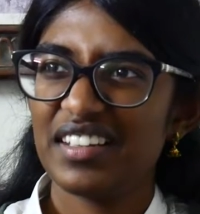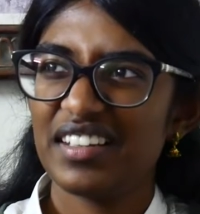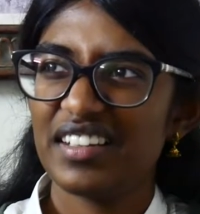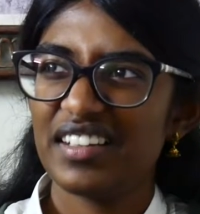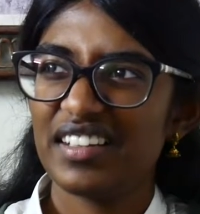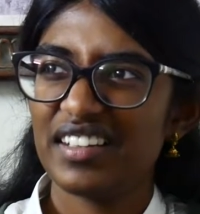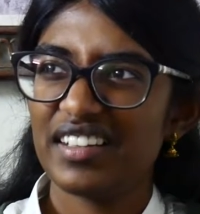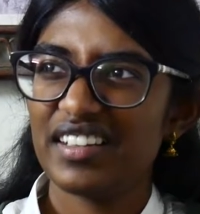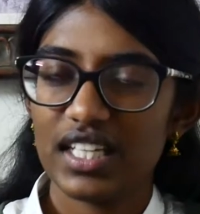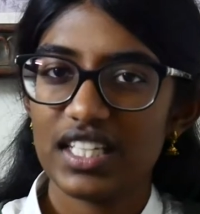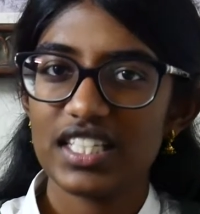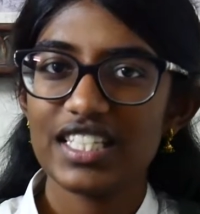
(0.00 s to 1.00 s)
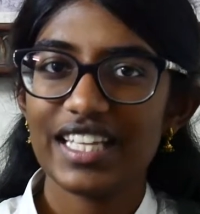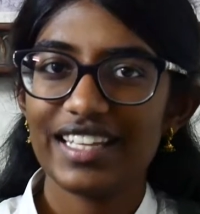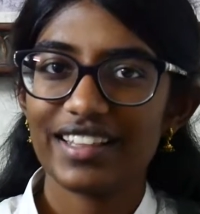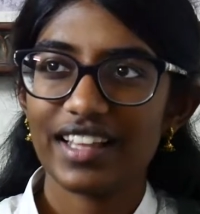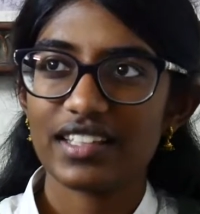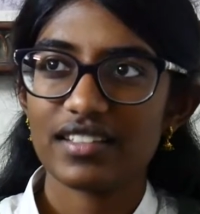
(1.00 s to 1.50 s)
A couple. Did he just say he
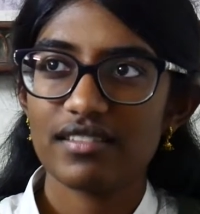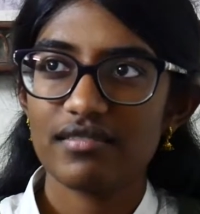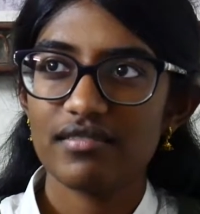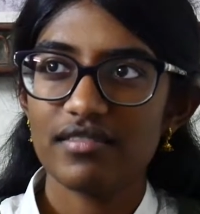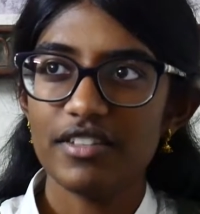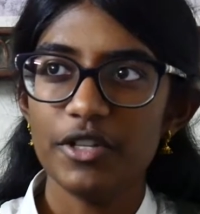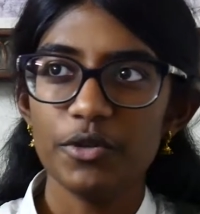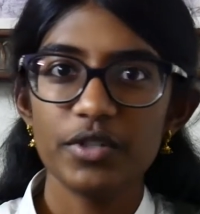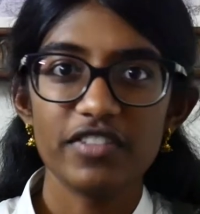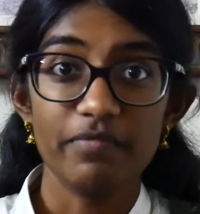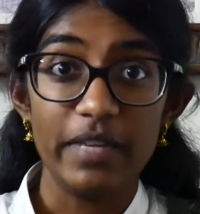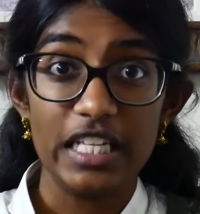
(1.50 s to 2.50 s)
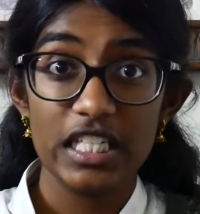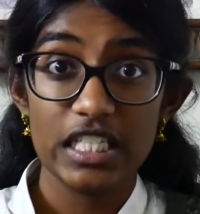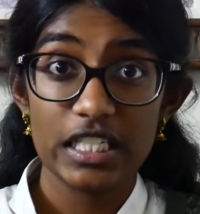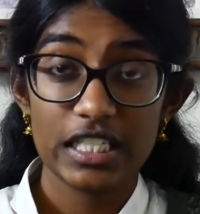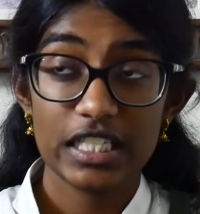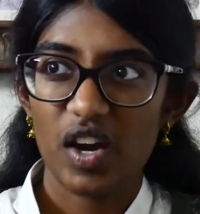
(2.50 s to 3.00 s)
likes nudes of
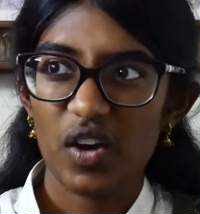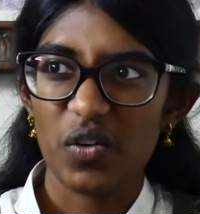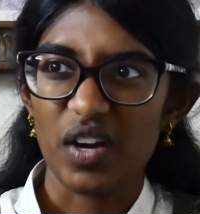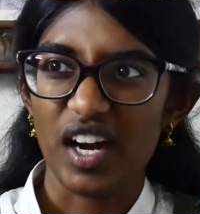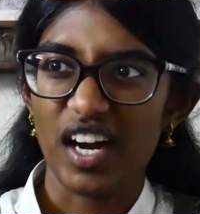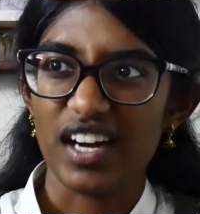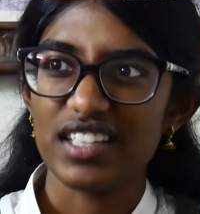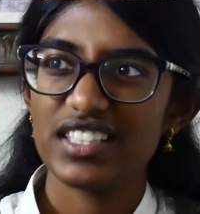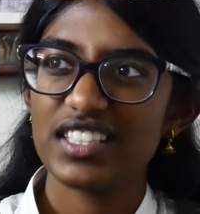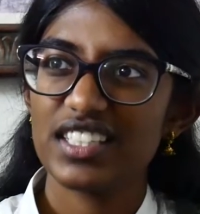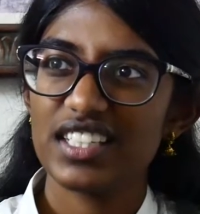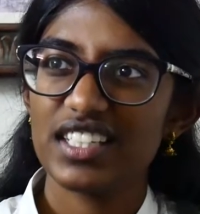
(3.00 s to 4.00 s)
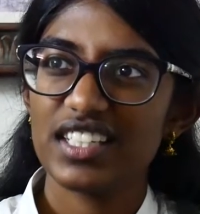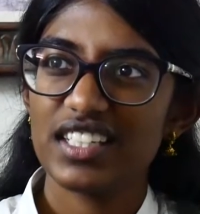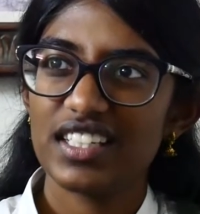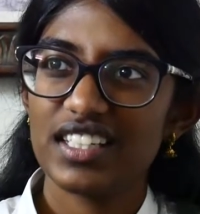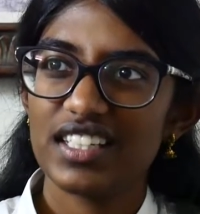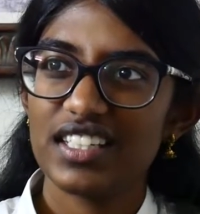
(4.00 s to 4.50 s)
Mindy? Oh gosh. That
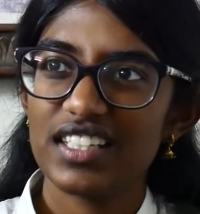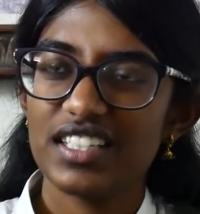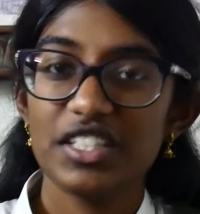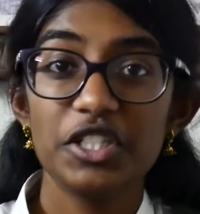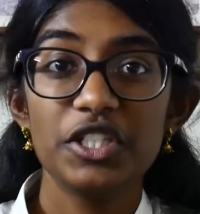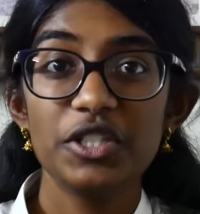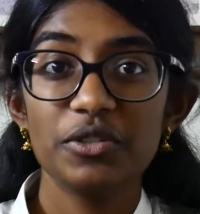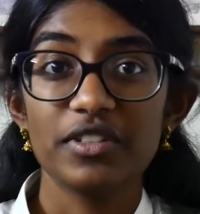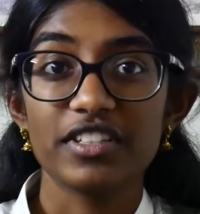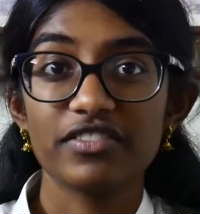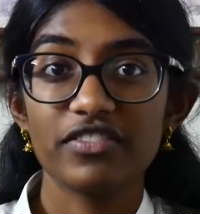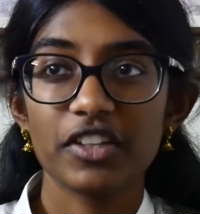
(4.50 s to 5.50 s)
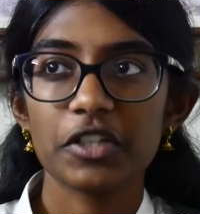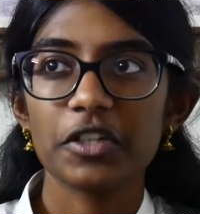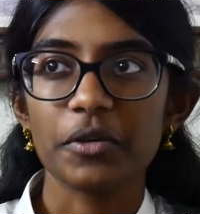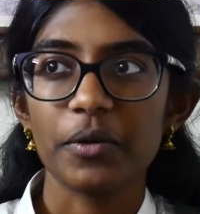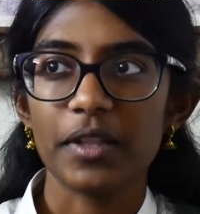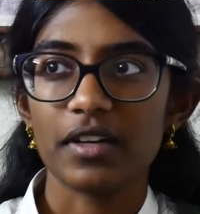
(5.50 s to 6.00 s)
was a very sexy offer. Dude, he's
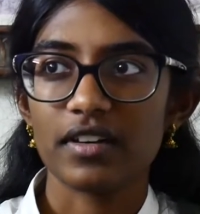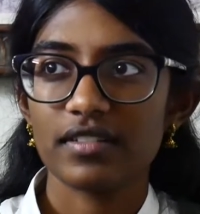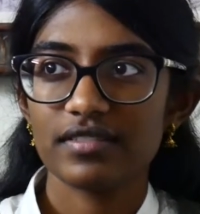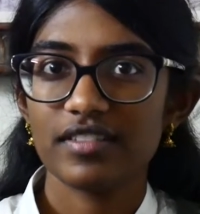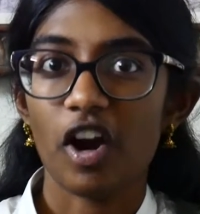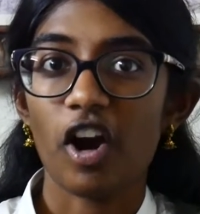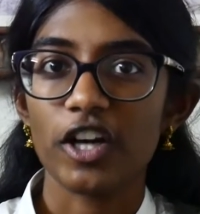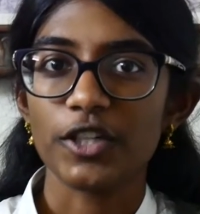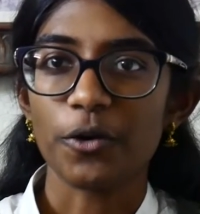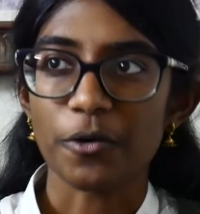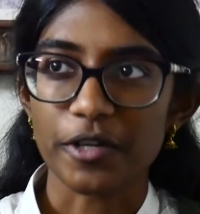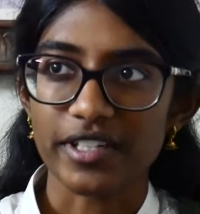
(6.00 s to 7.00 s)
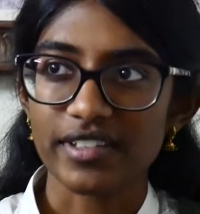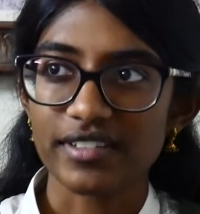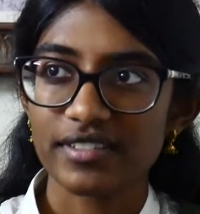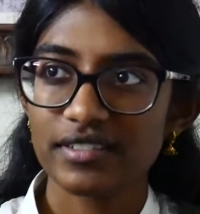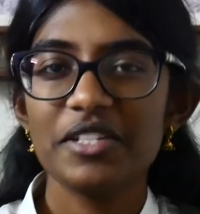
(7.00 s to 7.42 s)
flirting with her. Hardcore.